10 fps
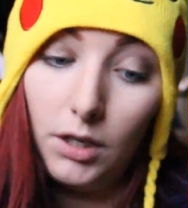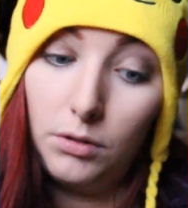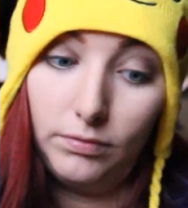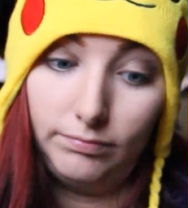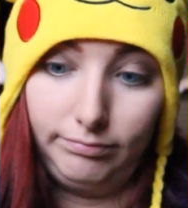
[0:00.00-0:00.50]

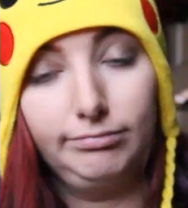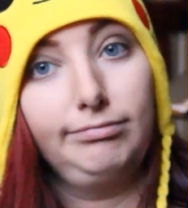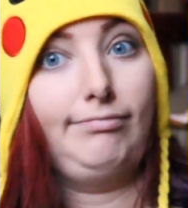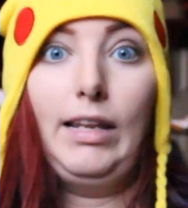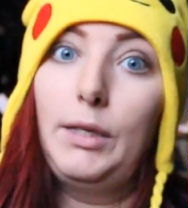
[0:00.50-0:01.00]
oh,
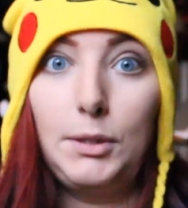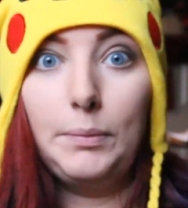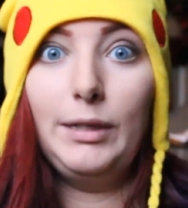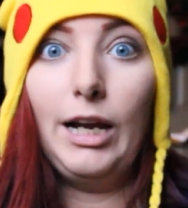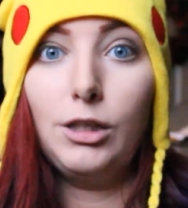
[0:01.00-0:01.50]

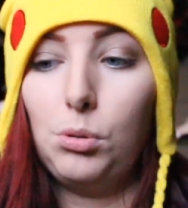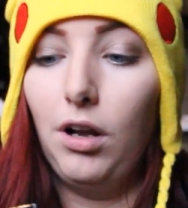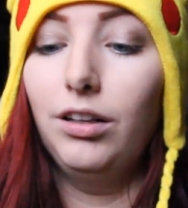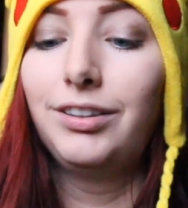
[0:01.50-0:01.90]
Supernatural!